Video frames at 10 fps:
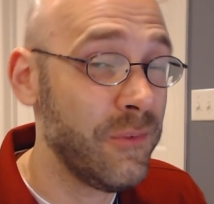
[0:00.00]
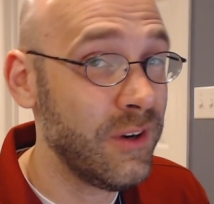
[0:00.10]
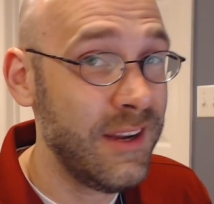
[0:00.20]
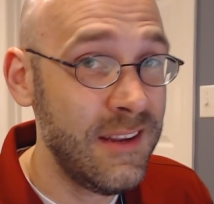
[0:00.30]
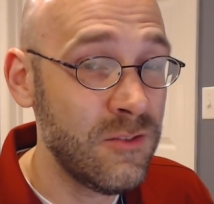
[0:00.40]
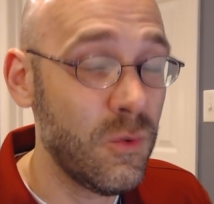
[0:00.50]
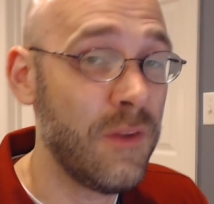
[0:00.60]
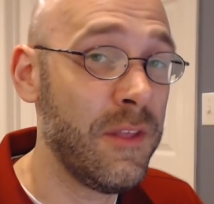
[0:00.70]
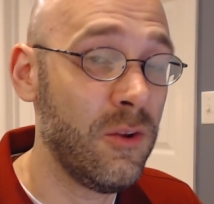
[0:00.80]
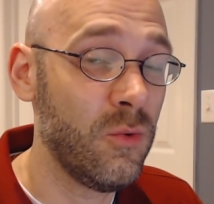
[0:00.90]
There is
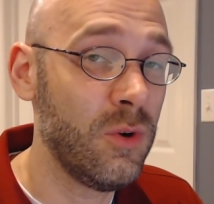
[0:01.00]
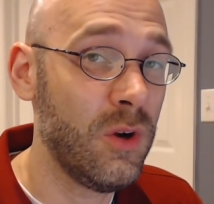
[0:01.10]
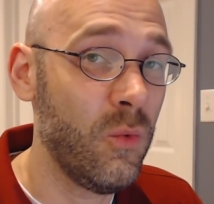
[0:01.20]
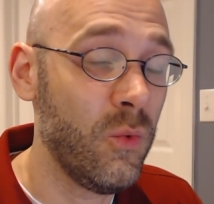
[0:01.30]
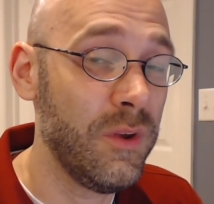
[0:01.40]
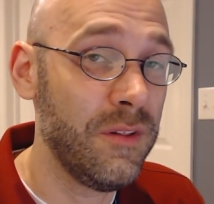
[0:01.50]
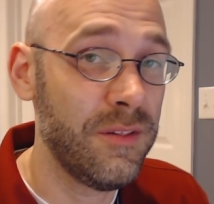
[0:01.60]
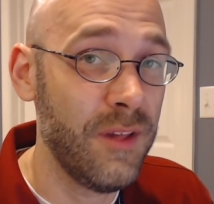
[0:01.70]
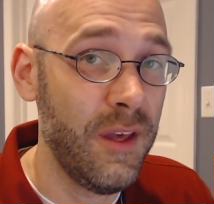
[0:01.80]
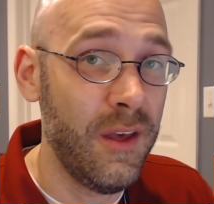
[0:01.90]
one that'll work
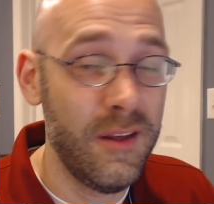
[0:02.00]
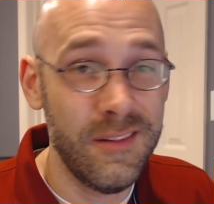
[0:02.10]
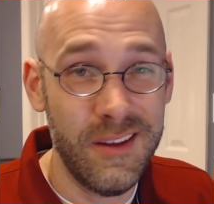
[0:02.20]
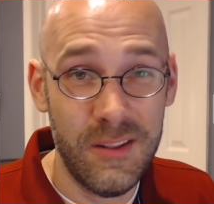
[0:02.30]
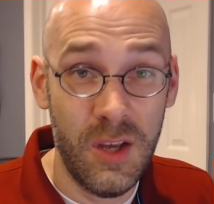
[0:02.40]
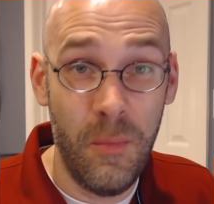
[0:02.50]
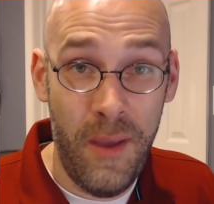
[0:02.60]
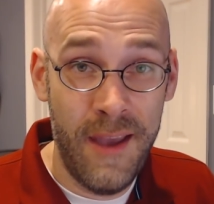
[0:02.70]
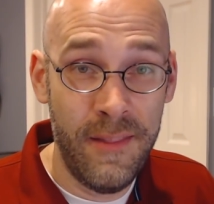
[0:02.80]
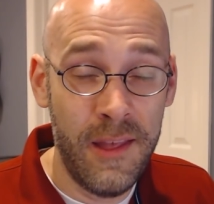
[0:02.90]
with like the
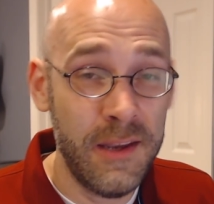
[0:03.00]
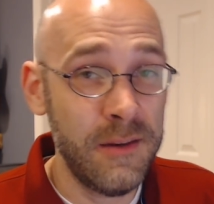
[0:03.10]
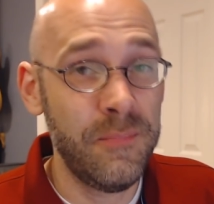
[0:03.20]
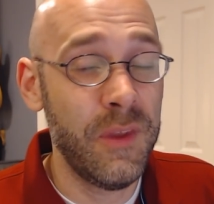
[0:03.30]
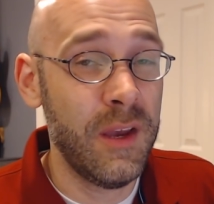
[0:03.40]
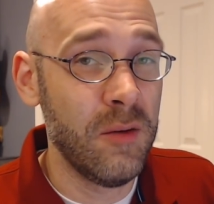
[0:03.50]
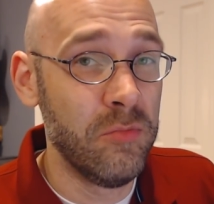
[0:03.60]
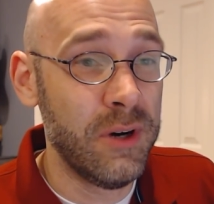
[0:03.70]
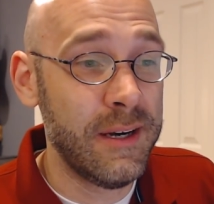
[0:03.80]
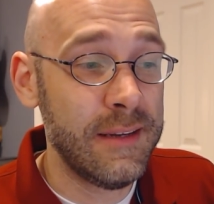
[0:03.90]
command line,
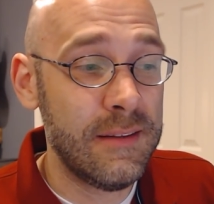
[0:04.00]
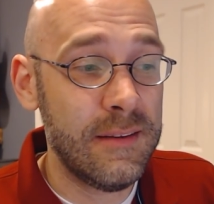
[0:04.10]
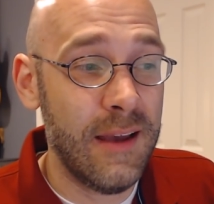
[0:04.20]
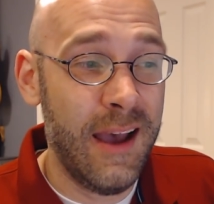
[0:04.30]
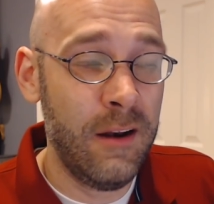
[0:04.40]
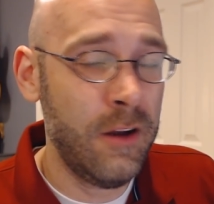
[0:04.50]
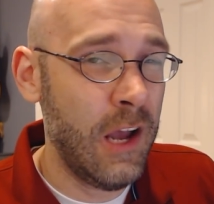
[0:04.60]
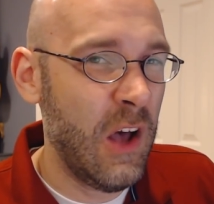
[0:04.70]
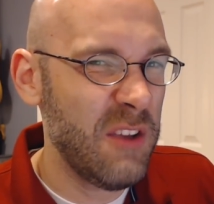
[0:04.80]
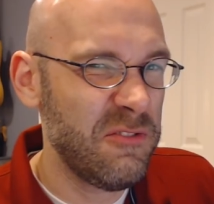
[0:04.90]
but I don't know
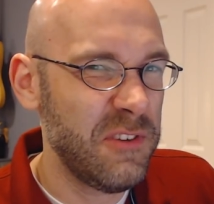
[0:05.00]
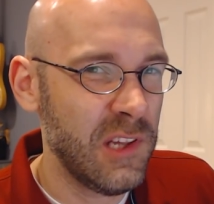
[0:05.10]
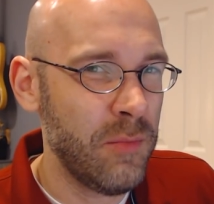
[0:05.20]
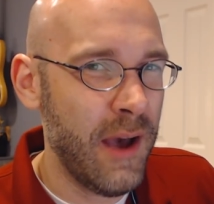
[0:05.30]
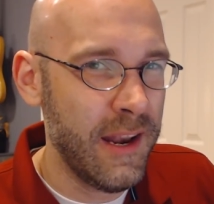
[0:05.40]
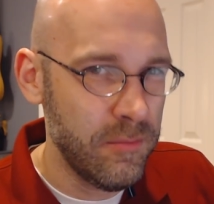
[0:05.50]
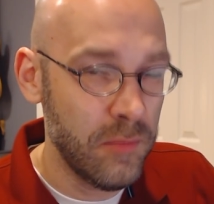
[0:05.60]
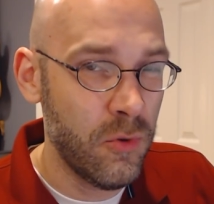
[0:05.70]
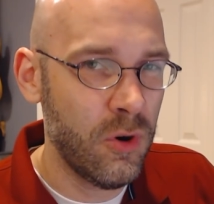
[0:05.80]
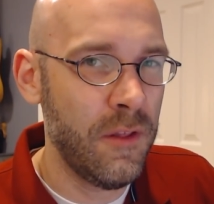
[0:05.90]
how I feel about it,
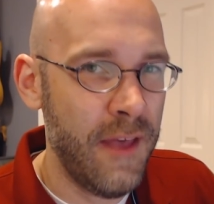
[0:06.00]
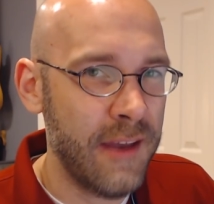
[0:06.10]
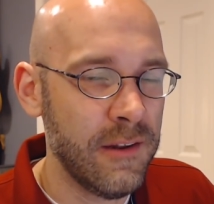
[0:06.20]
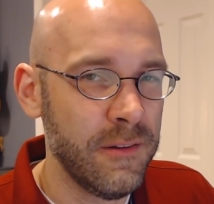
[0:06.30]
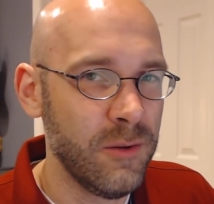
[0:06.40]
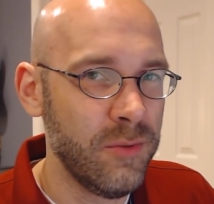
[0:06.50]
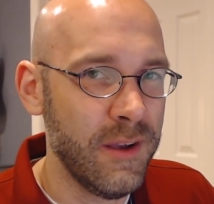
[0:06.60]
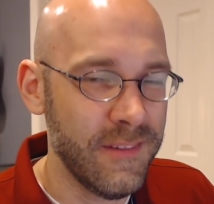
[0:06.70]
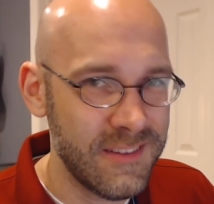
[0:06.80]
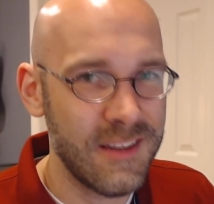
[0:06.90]
but more on that in a little
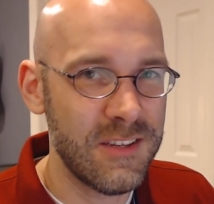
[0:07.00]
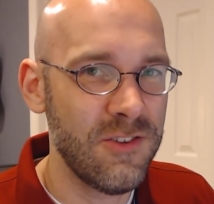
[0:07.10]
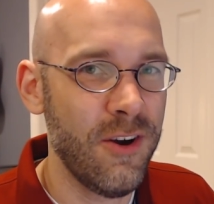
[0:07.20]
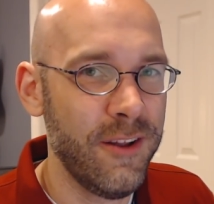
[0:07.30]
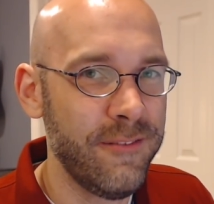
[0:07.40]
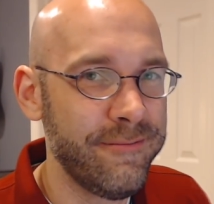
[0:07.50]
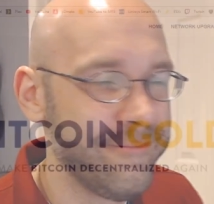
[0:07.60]
bit. Let's get started.